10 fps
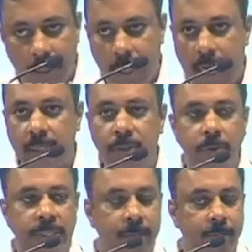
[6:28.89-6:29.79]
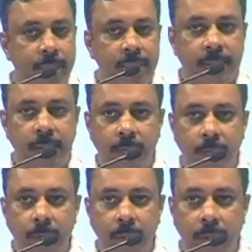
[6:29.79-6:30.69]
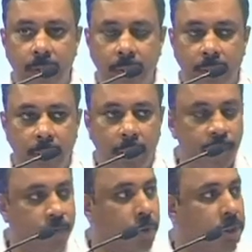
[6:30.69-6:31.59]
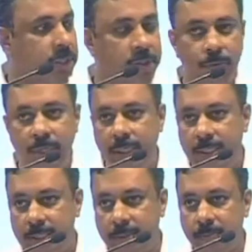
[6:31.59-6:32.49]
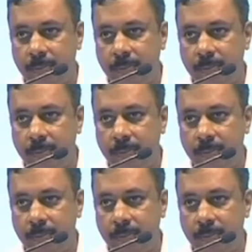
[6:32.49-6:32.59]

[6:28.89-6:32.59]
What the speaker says: Last two segments, of course, the students.